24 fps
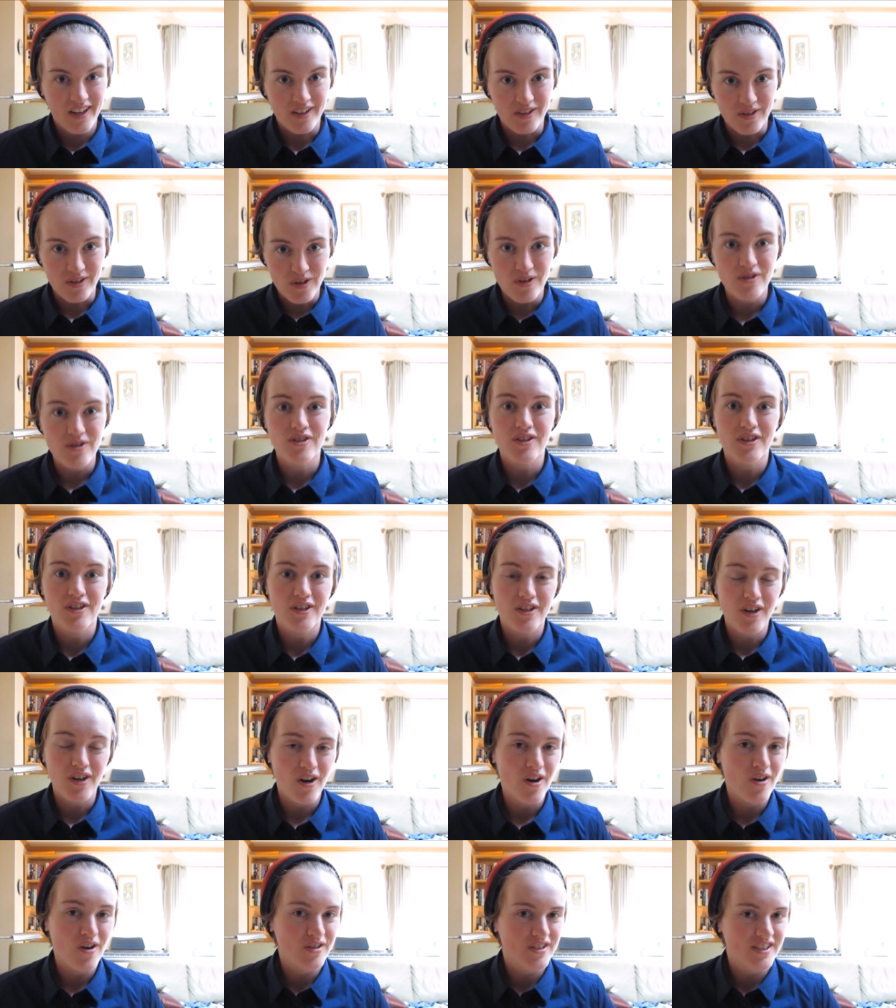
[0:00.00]
usually
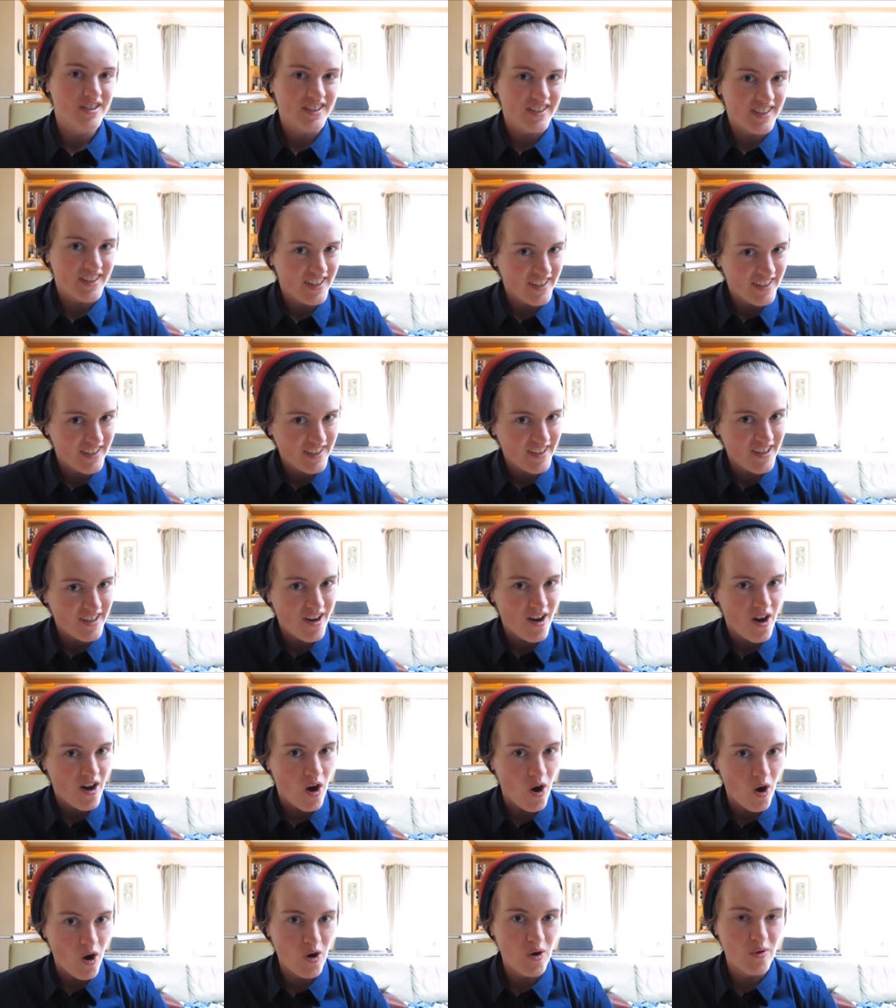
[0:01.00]
go to like
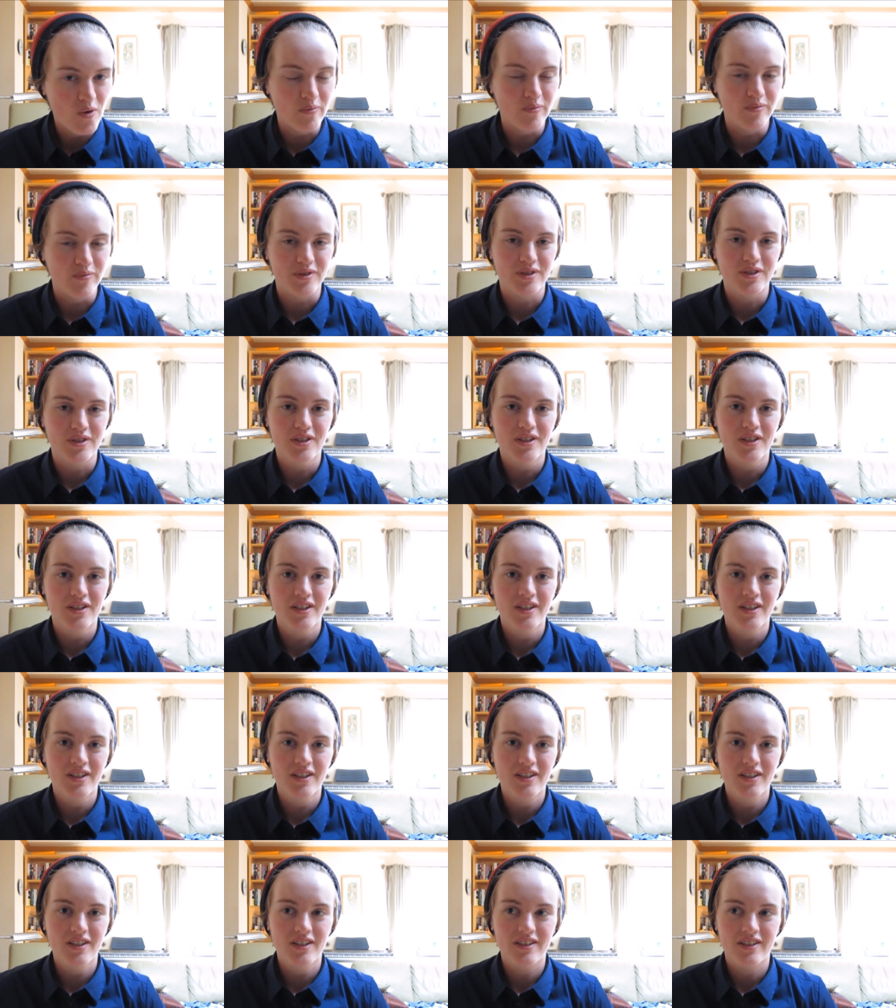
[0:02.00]
homes
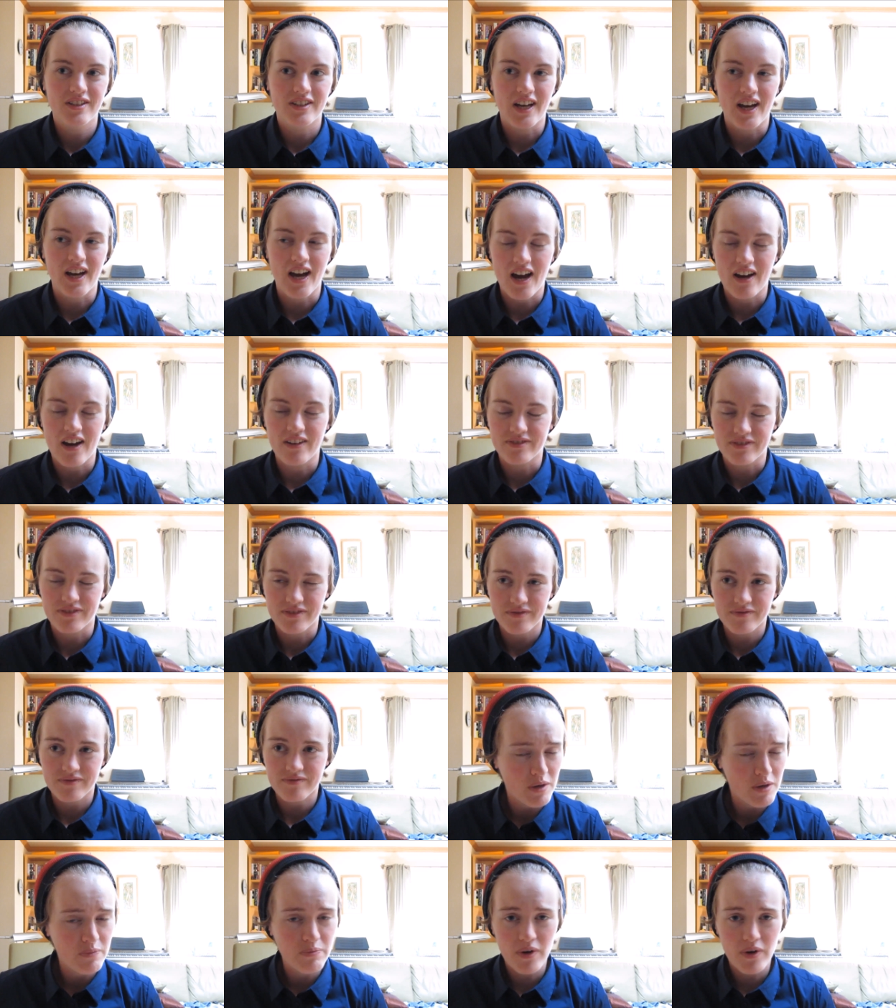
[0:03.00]
that have
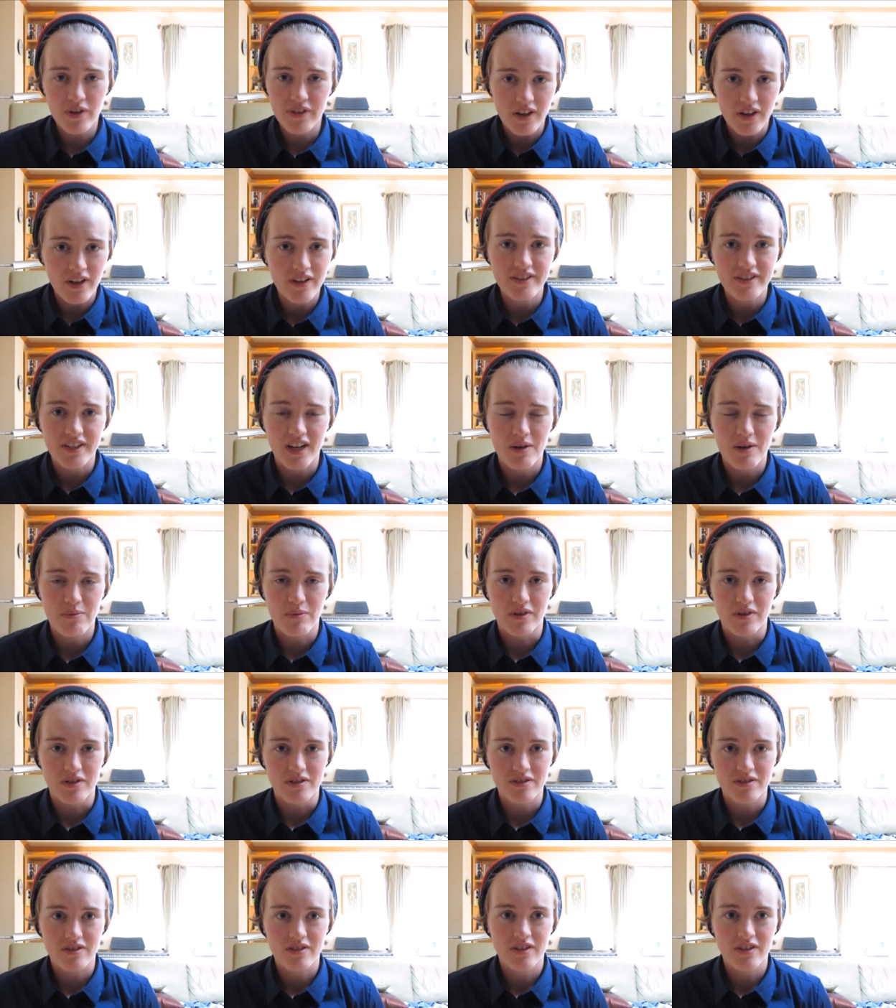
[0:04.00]
people with
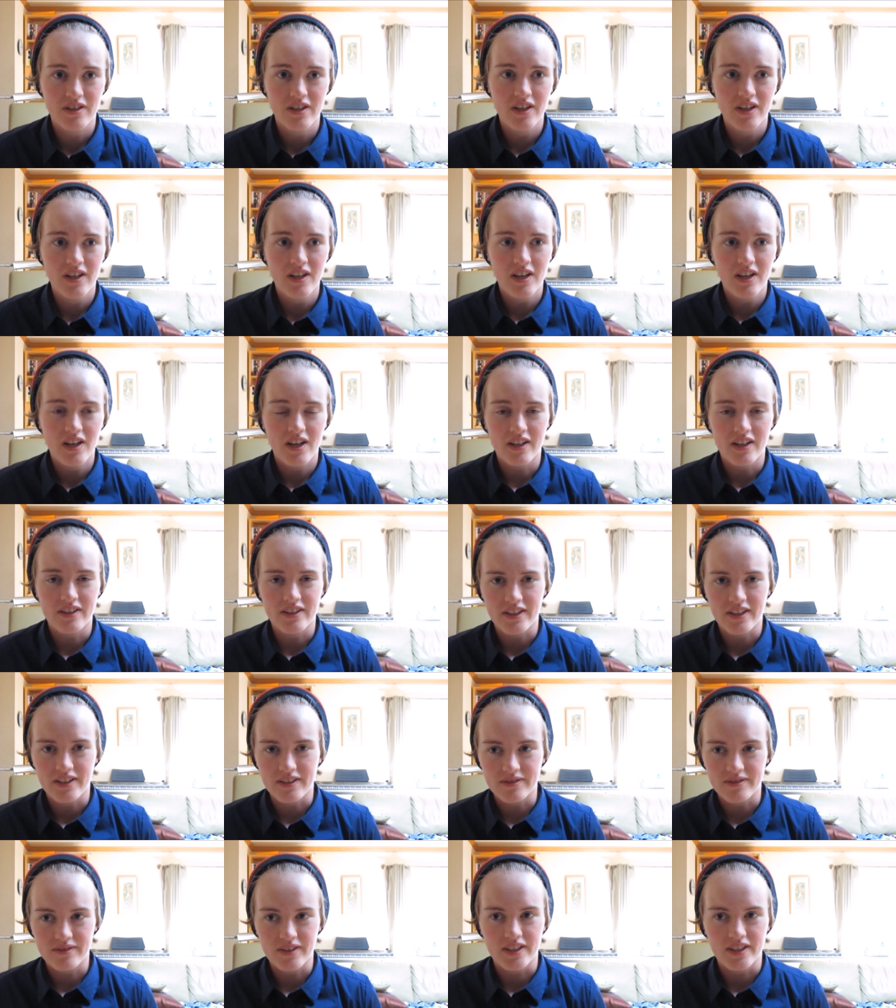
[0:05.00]
Alzheimer's and
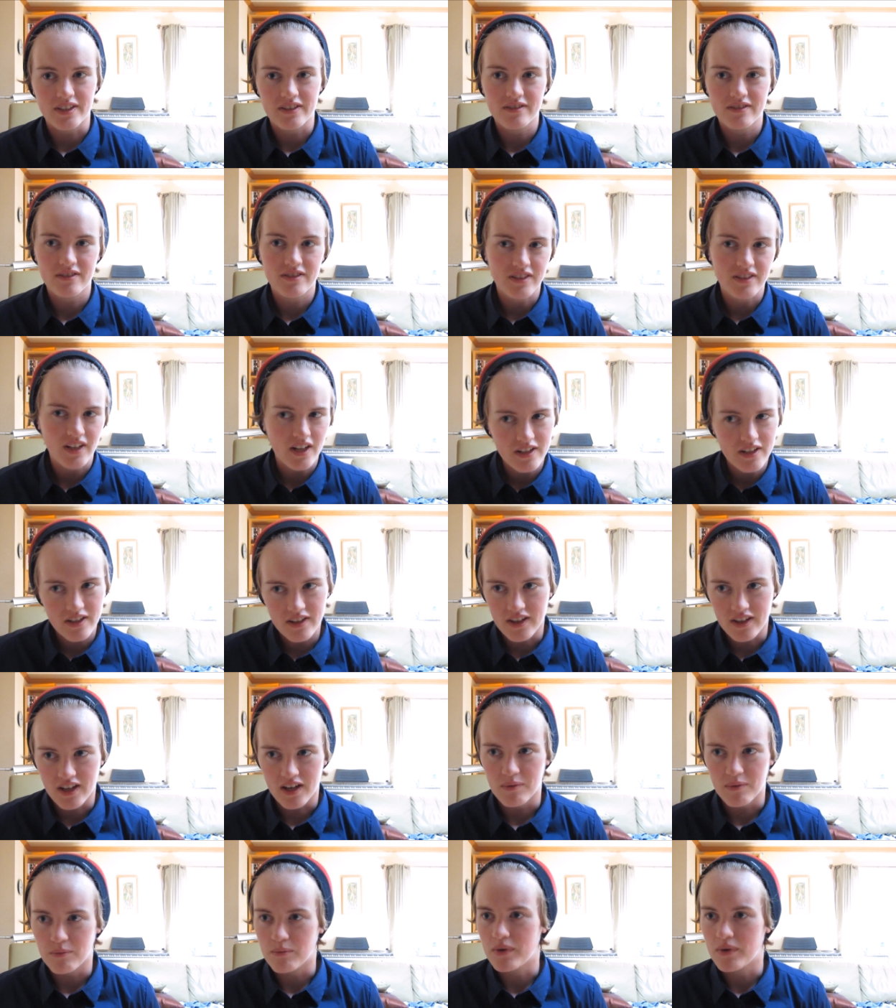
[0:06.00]
they like study
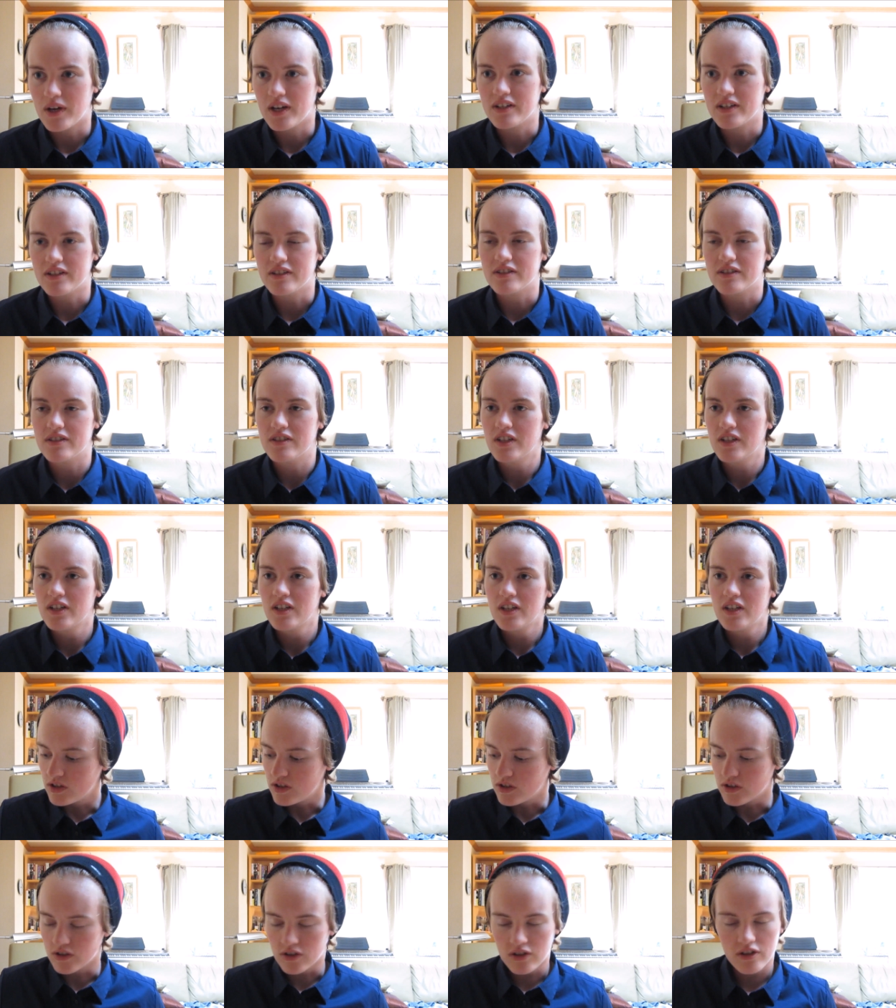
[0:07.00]
them and
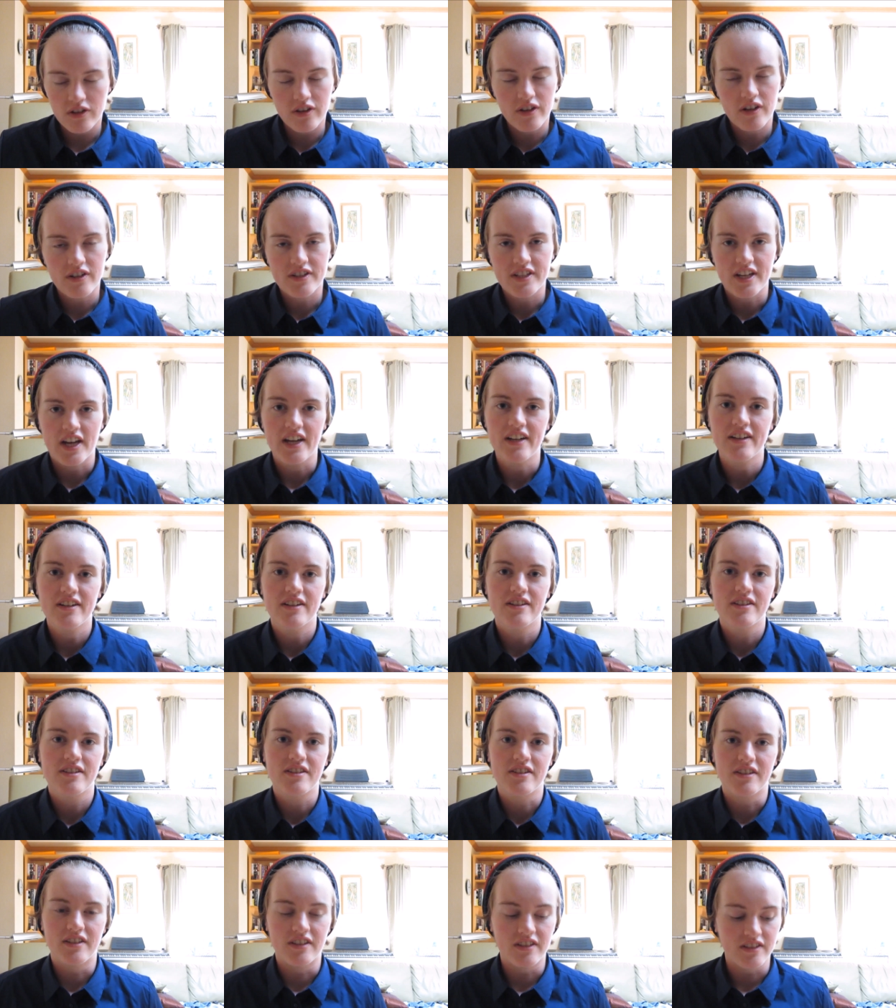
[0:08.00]
learn their
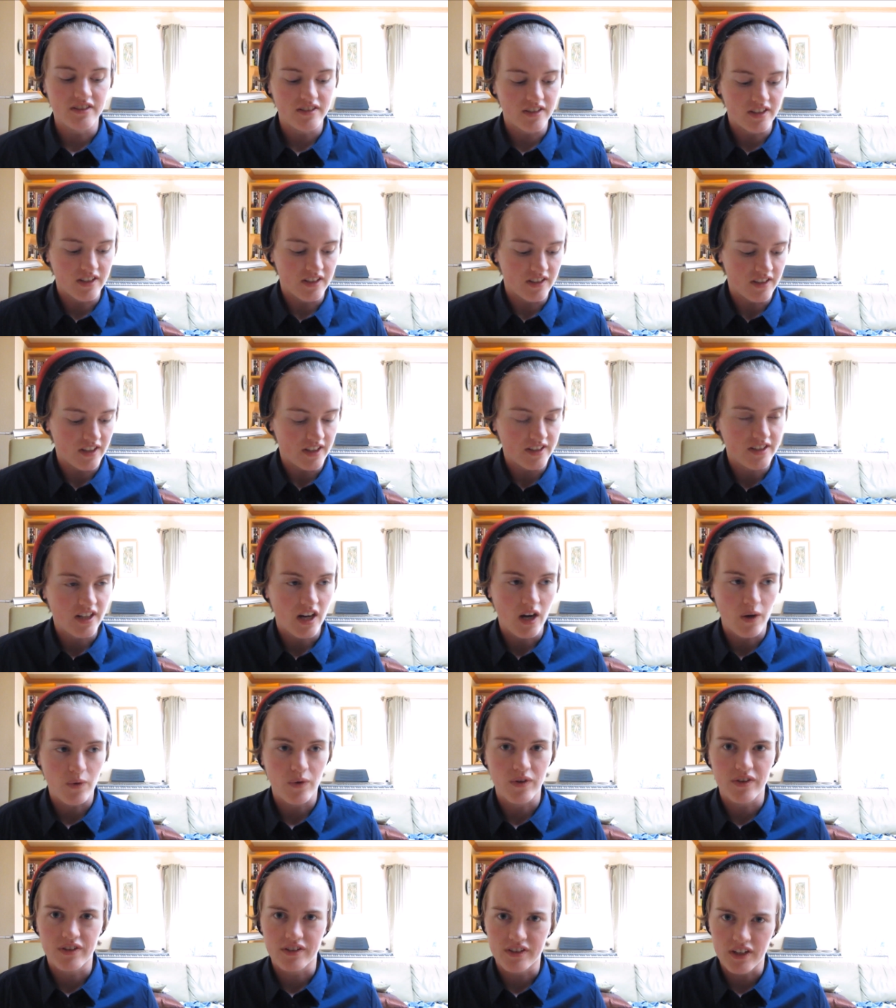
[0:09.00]
tendencies and they
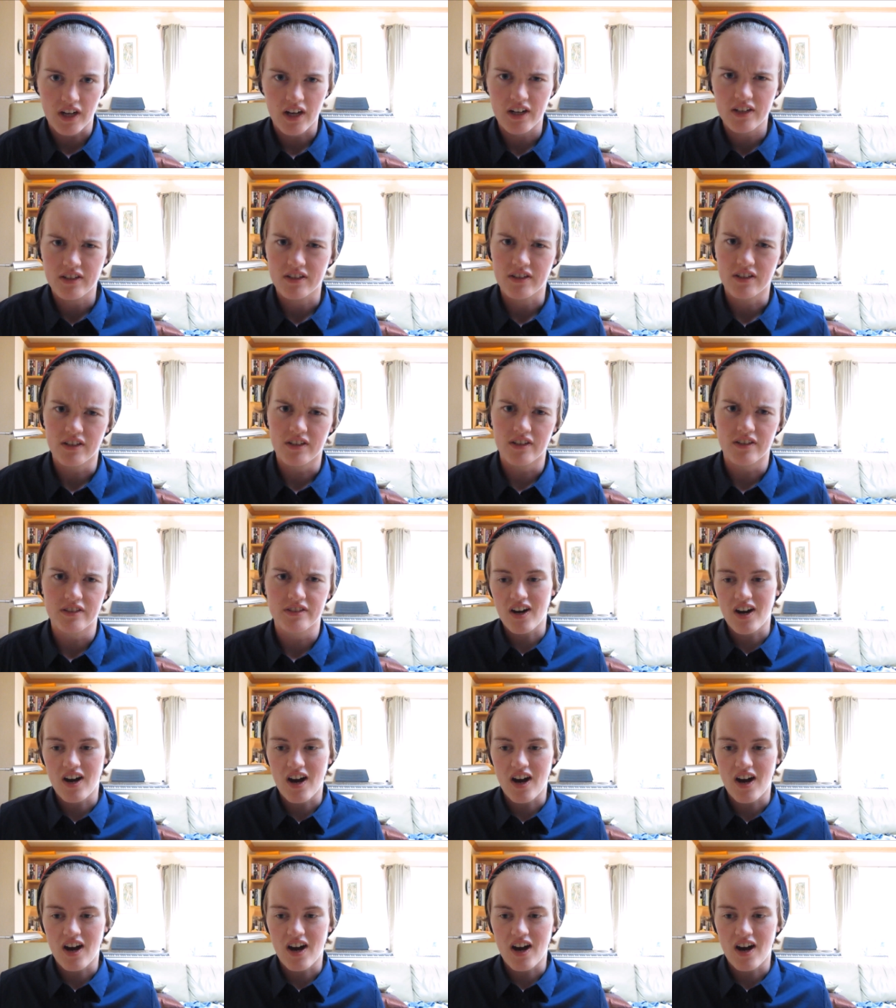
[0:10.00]
talk with doctors.